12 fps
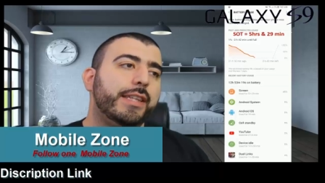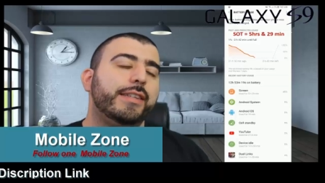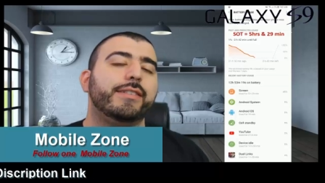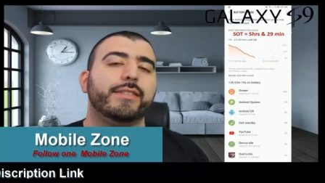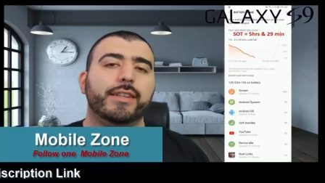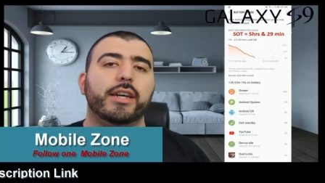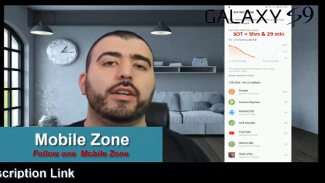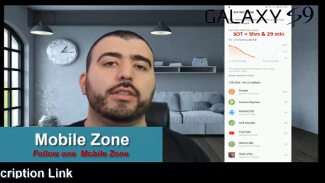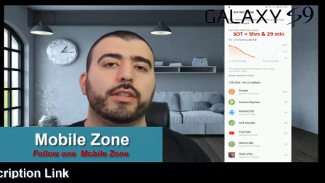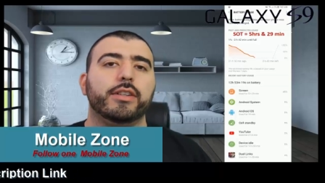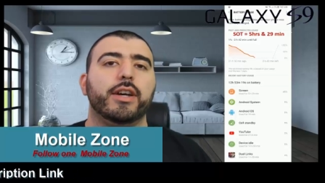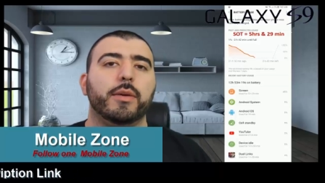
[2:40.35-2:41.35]
the cell
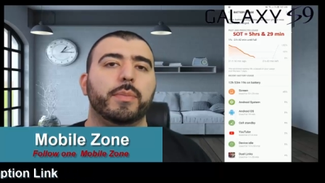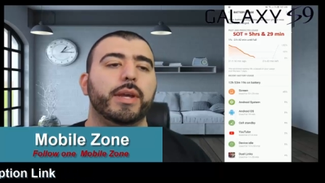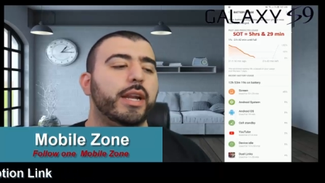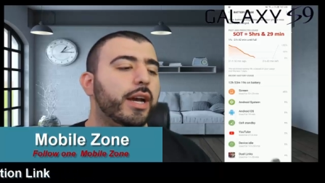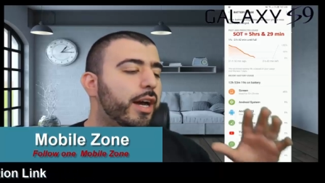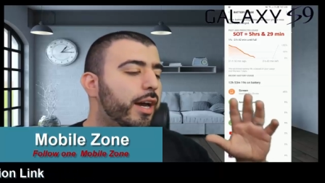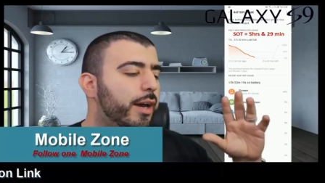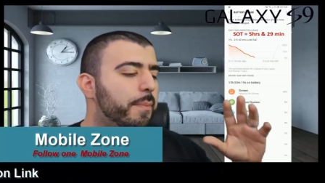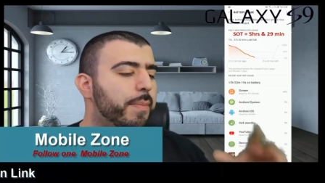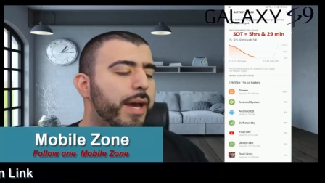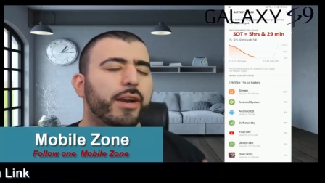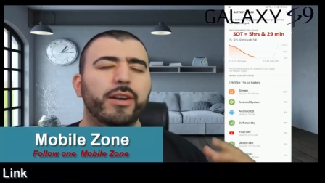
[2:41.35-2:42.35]
signal had been uh,
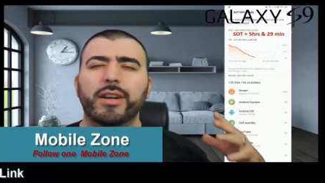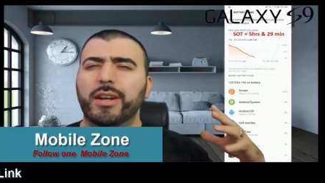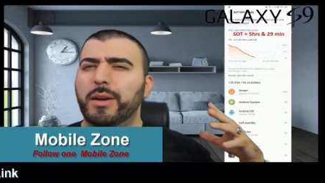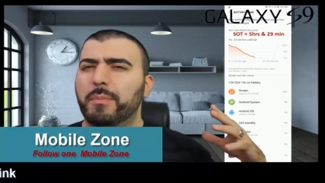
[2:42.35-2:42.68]
better,